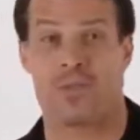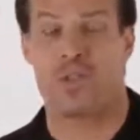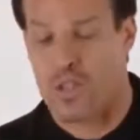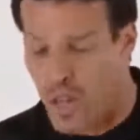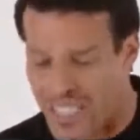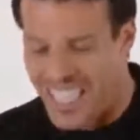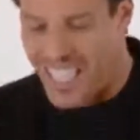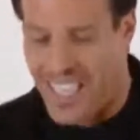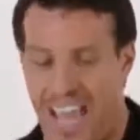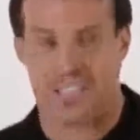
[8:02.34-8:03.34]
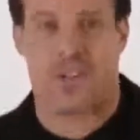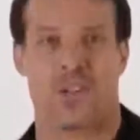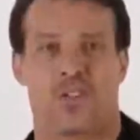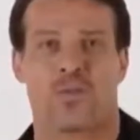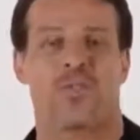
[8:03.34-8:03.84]
that, when you start to
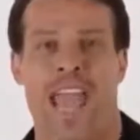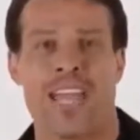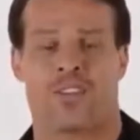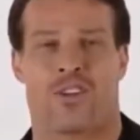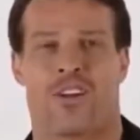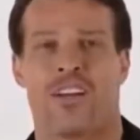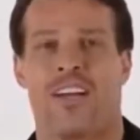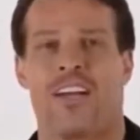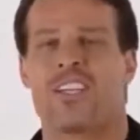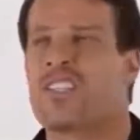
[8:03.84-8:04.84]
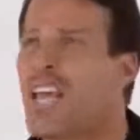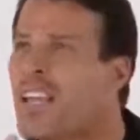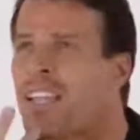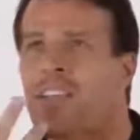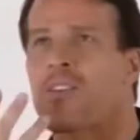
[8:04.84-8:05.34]
connect to your true nature,
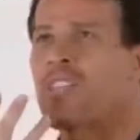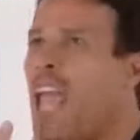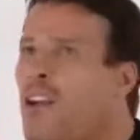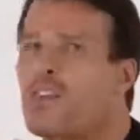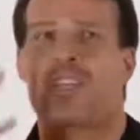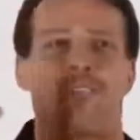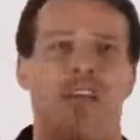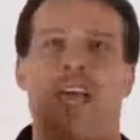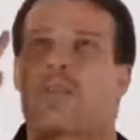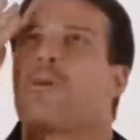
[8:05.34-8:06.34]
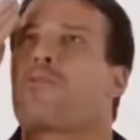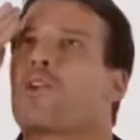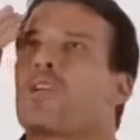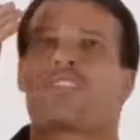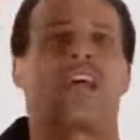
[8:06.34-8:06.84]
suddenly there's energy available
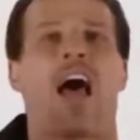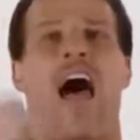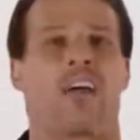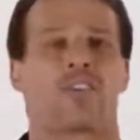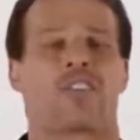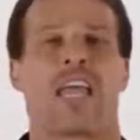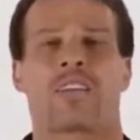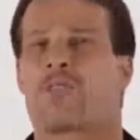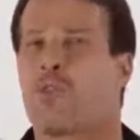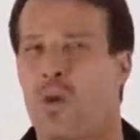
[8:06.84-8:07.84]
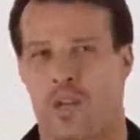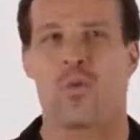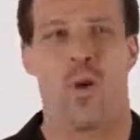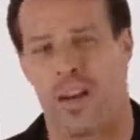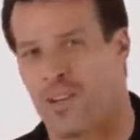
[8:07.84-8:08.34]
for you to set a higher standard for
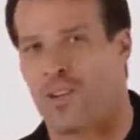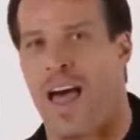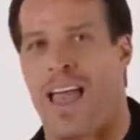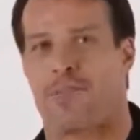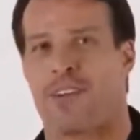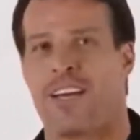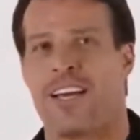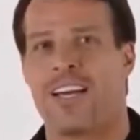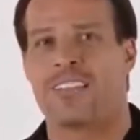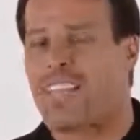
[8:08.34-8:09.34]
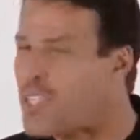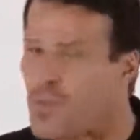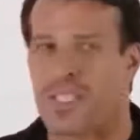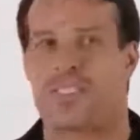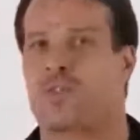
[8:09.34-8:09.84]
what you want in your life.
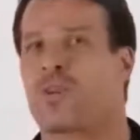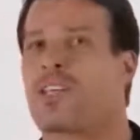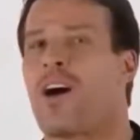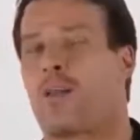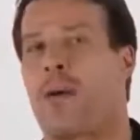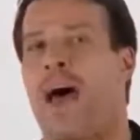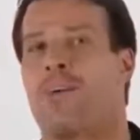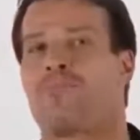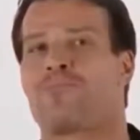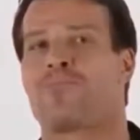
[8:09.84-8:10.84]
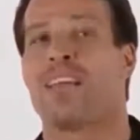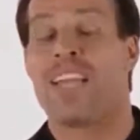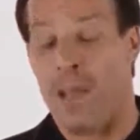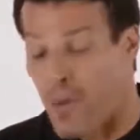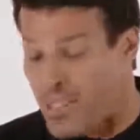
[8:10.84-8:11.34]
That's what this is really all about.
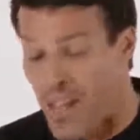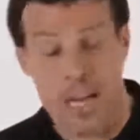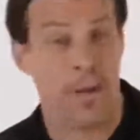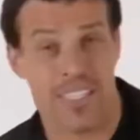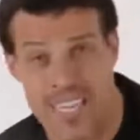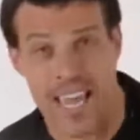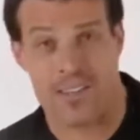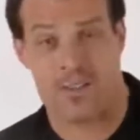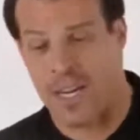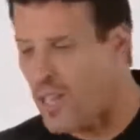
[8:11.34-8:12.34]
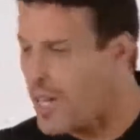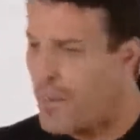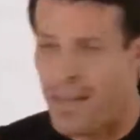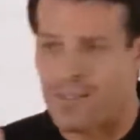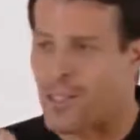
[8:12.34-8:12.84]
And when I talk about standards, when I
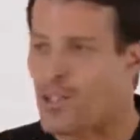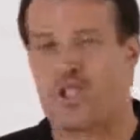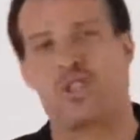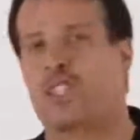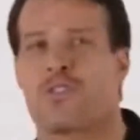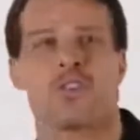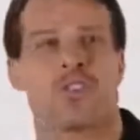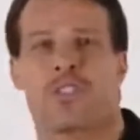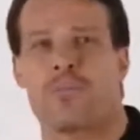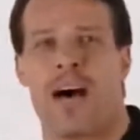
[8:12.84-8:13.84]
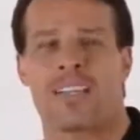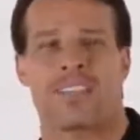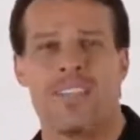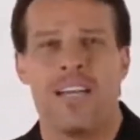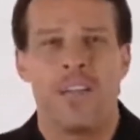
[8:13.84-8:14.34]
talk about, shoulds versus
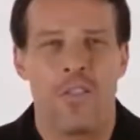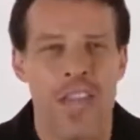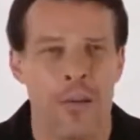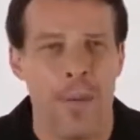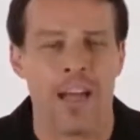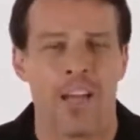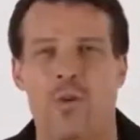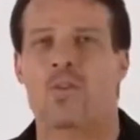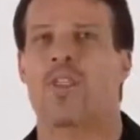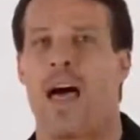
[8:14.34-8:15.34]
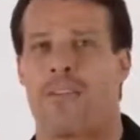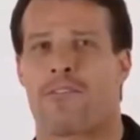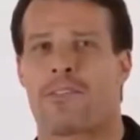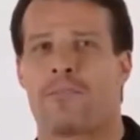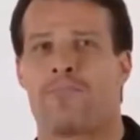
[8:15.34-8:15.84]
musts, think about your own
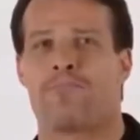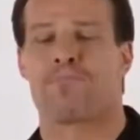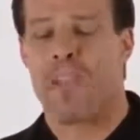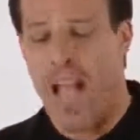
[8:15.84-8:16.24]
life.